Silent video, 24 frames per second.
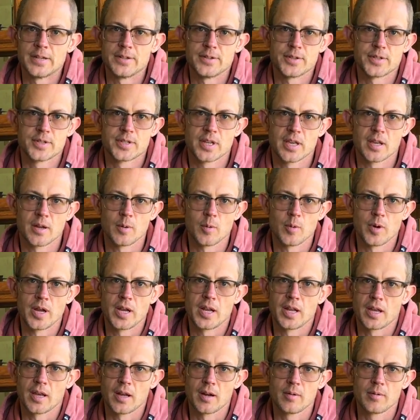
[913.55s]
Just kind of
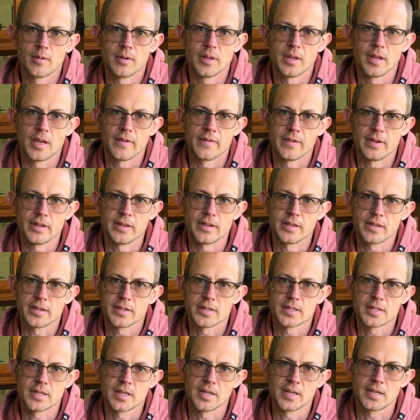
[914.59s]
waiting. I don't really have anything to
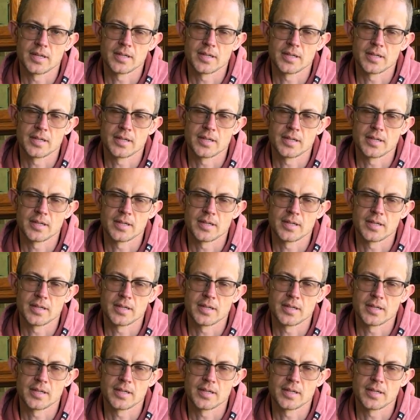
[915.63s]
say.